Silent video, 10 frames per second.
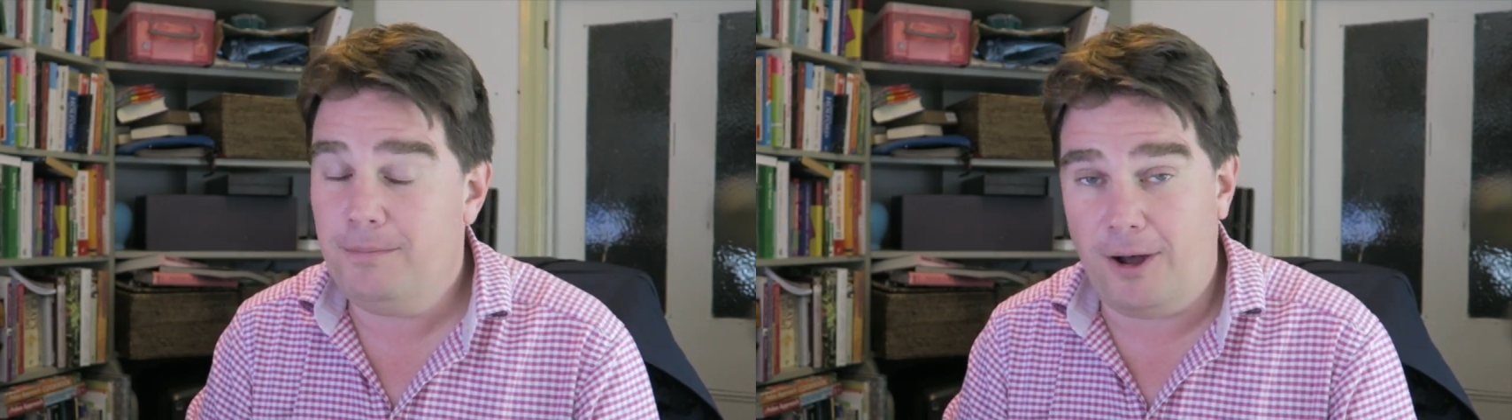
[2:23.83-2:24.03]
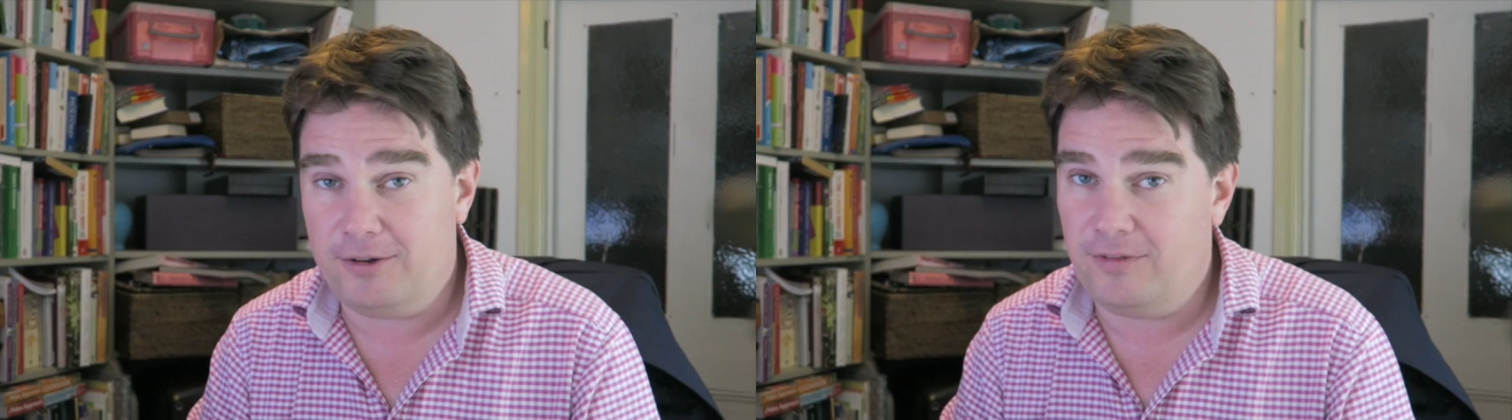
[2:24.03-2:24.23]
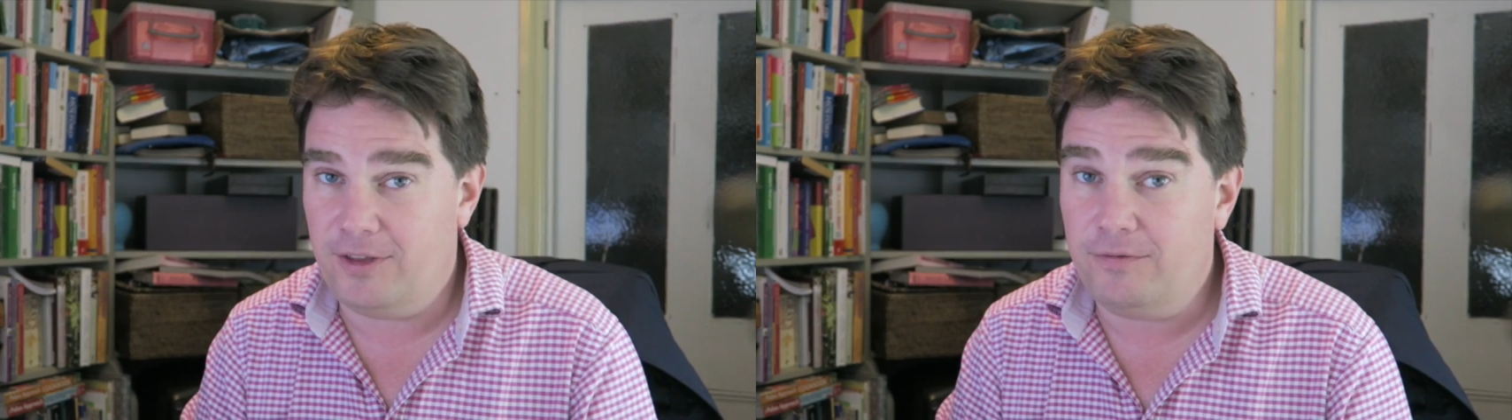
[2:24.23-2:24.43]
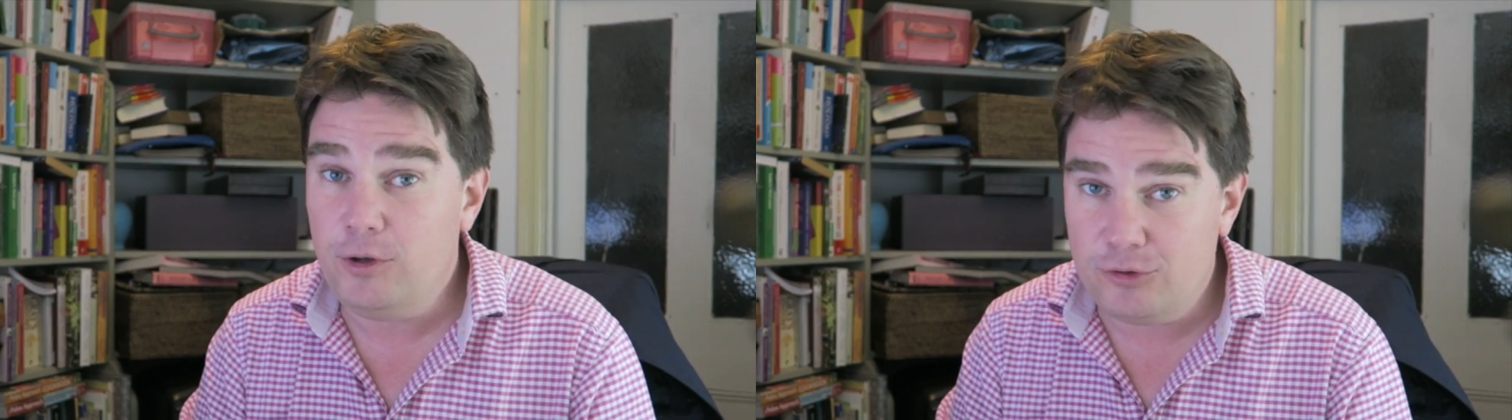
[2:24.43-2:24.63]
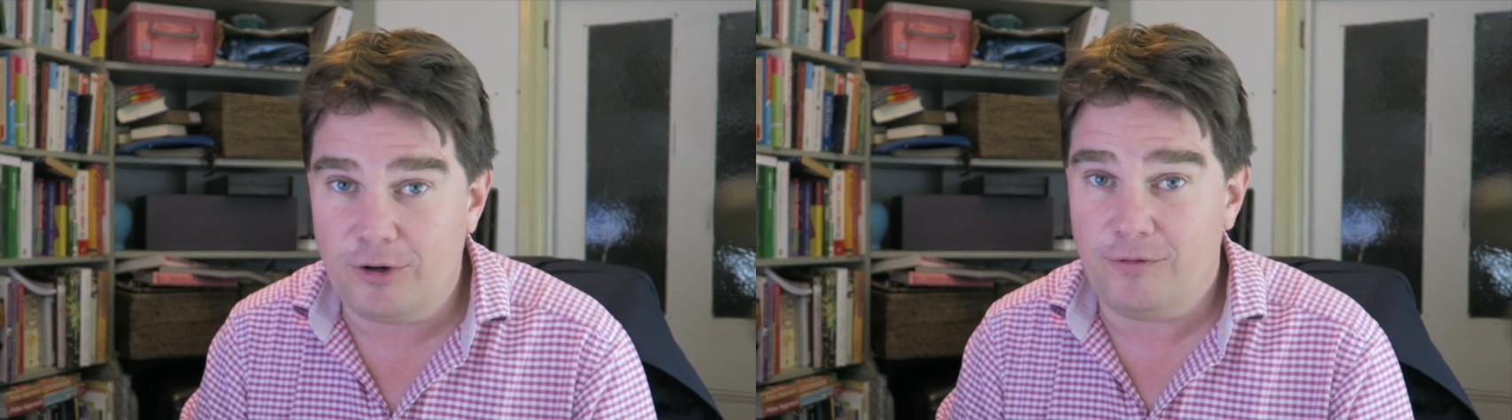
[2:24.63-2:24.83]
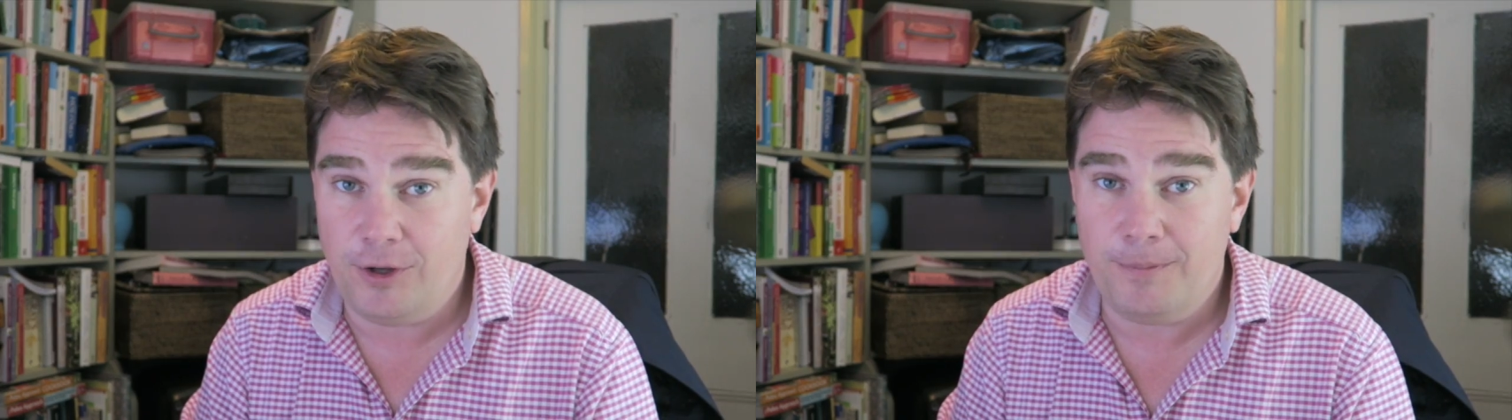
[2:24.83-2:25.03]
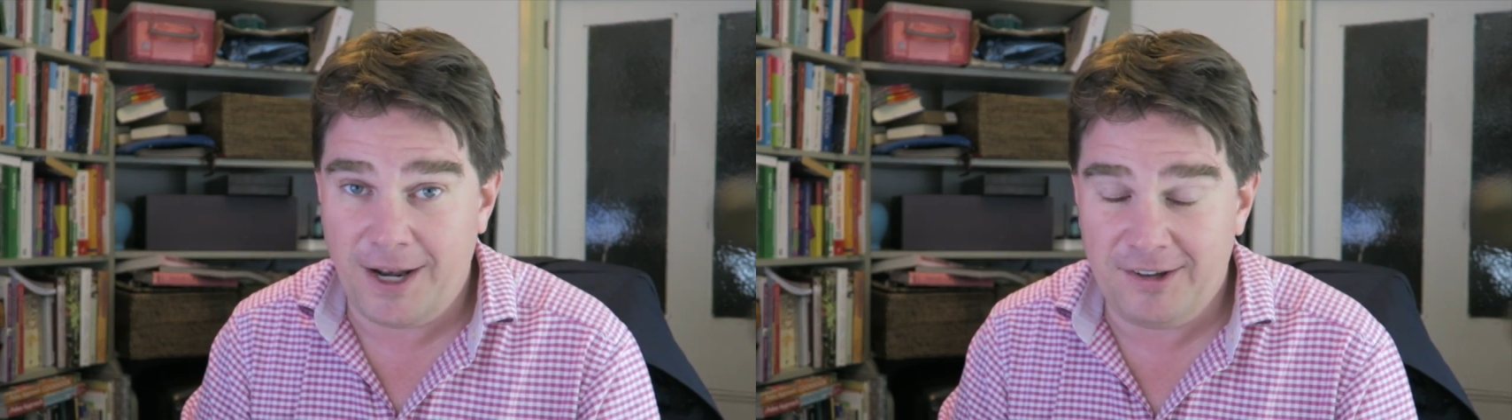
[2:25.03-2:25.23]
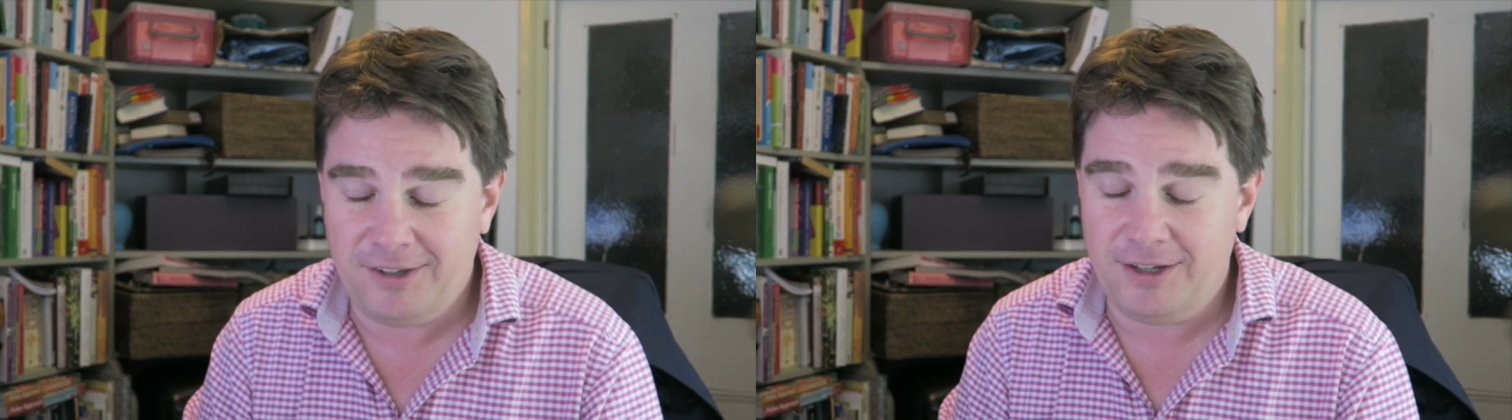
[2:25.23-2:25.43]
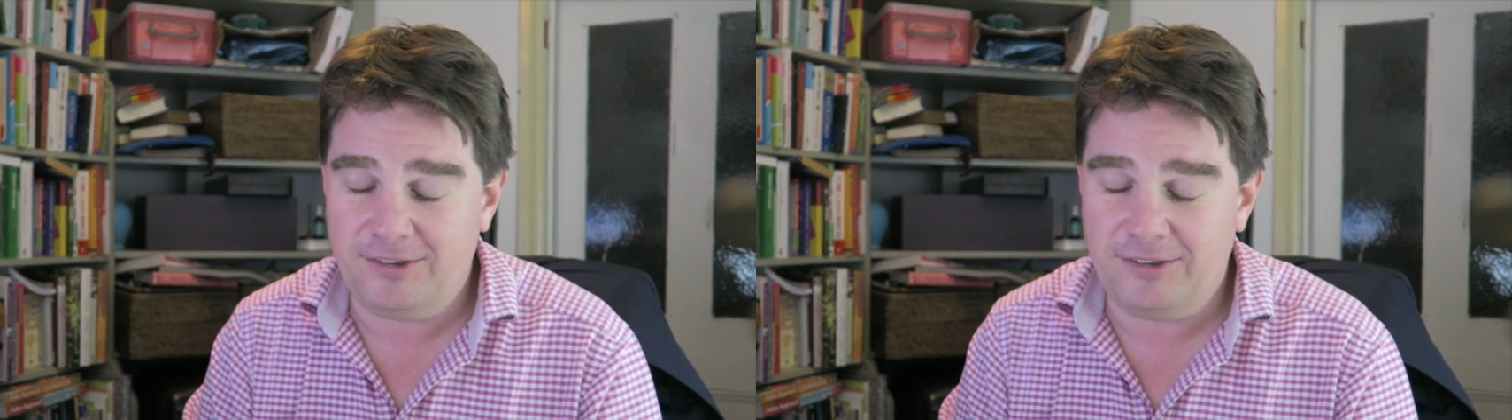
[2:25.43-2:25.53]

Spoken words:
part of the Future of Humanity